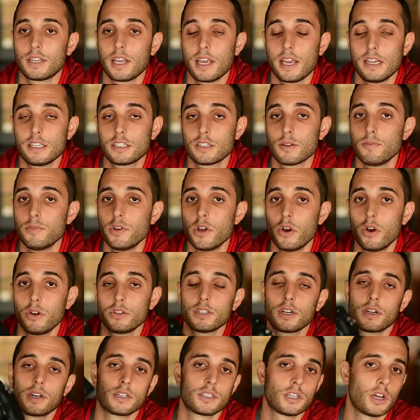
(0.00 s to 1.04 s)
take some notes.
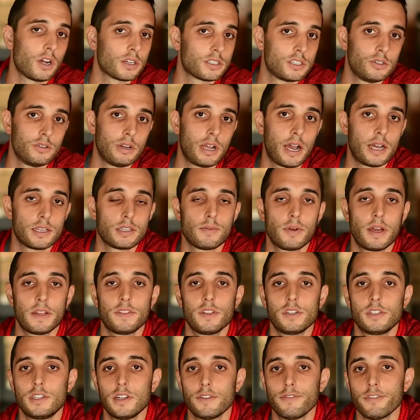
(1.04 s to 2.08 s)
I'm going to talk to you guys about the
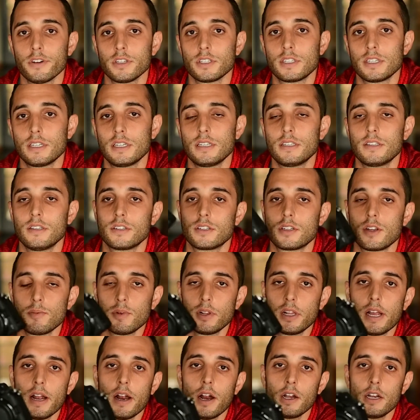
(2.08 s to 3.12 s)
differences, the
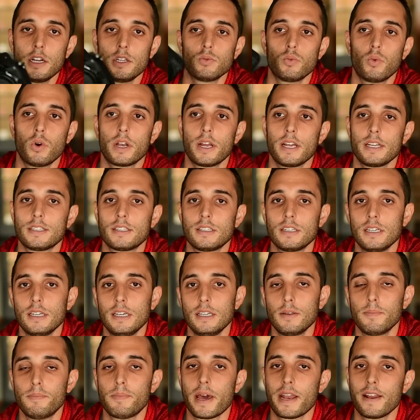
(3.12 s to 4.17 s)
similarities, what I see,
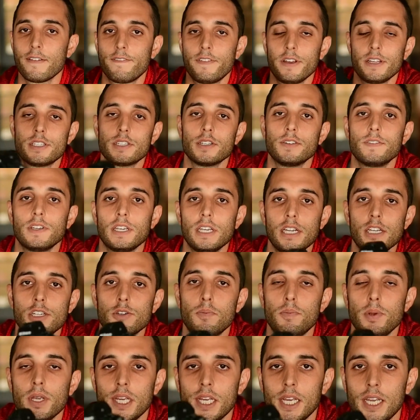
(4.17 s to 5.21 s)
the benefits of each
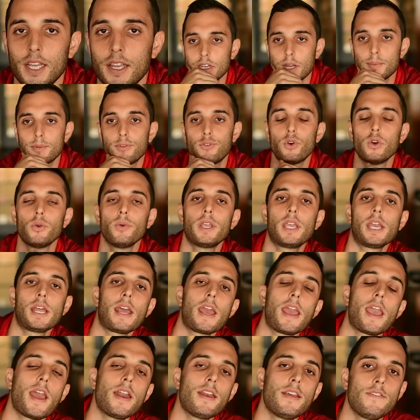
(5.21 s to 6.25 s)
being. Now, before we get
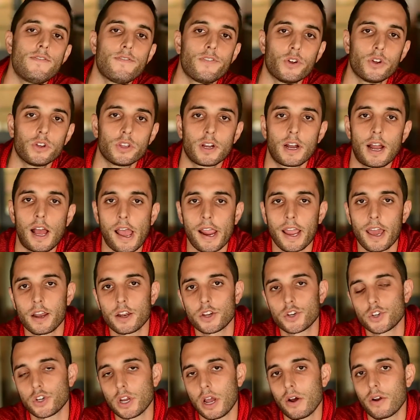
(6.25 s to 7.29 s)
any further, I got to
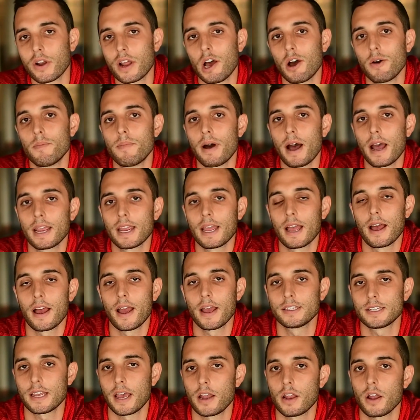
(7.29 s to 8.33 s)
shout out my
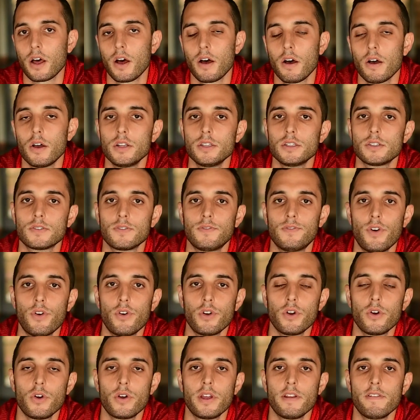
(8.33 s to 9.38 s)
guys at Hunt's
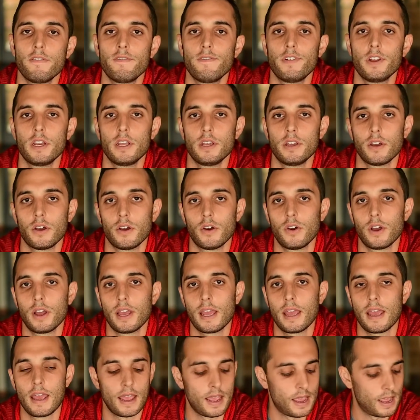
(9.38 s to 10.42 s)
Photo and Video,
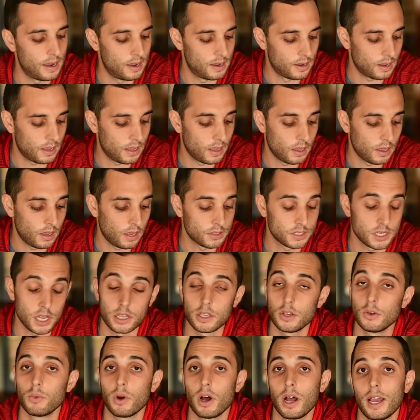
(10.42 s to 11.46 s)
and I'll tell
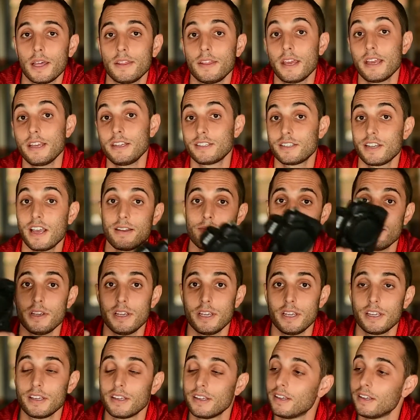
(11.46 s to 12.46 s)
you why. They sent me